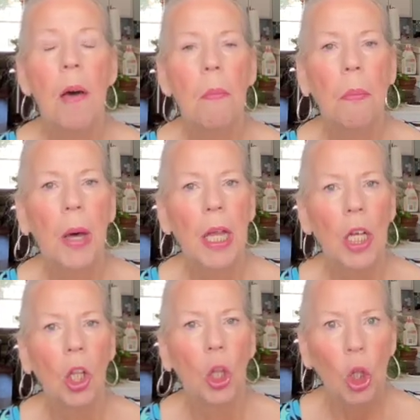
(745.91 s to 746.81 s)
but
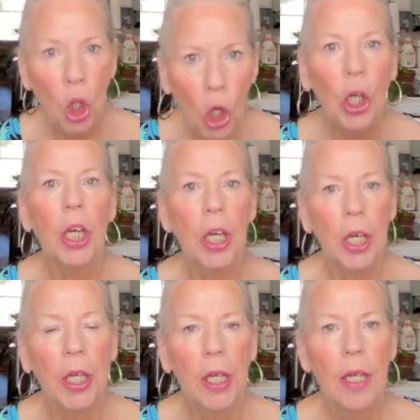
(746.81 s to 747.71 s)
look
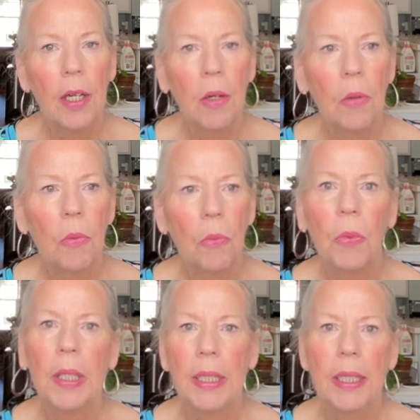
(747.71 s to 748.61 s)

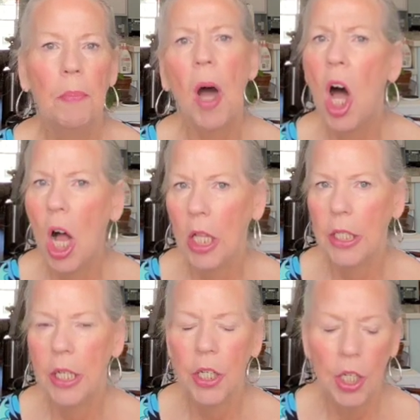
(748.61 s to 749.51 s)
really
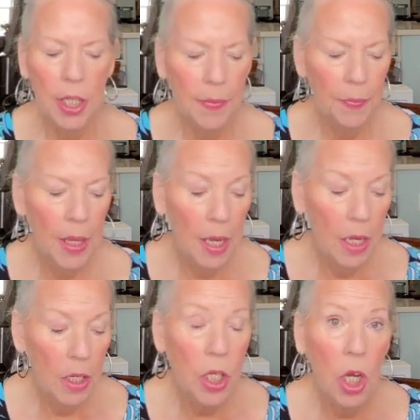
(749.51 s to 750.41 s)
polished.
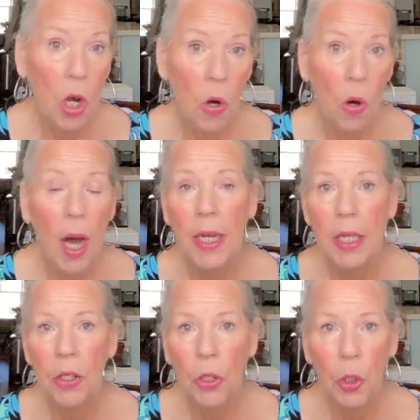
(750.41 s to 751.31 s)
So I
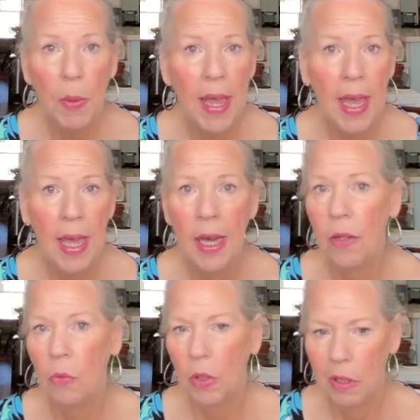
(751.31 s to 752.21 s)
did those by
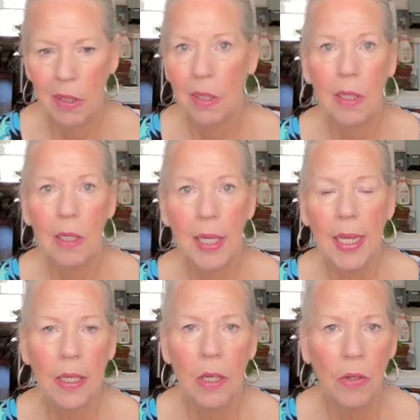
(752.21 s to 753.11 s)
hand, which
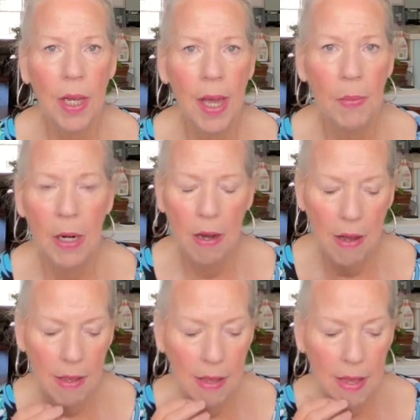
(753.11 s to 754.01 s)
takes no time at
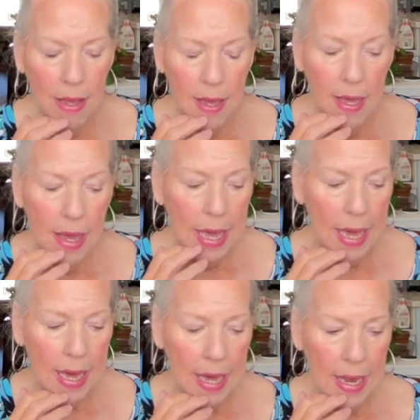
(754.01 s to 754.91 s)
all.
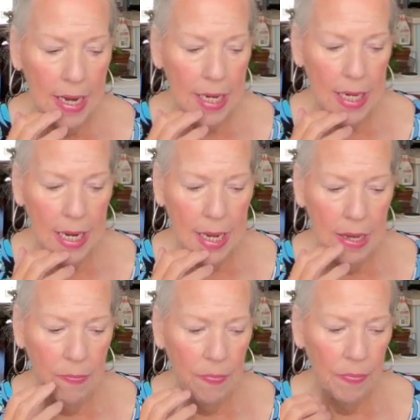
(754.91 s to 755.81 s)
And
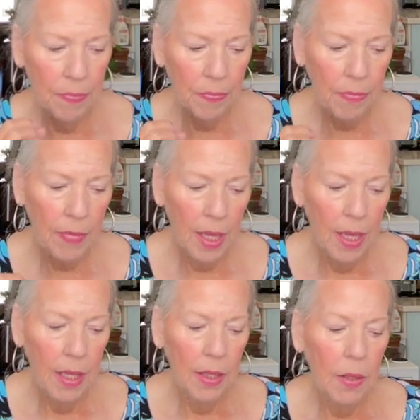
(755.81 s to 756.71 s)

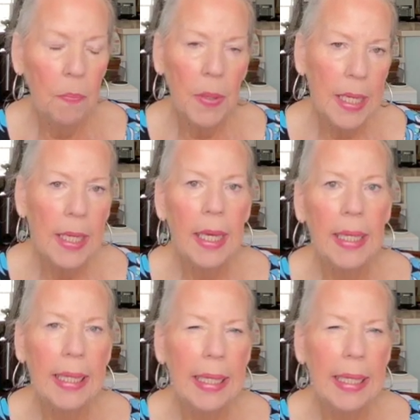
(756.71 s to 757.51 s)
the big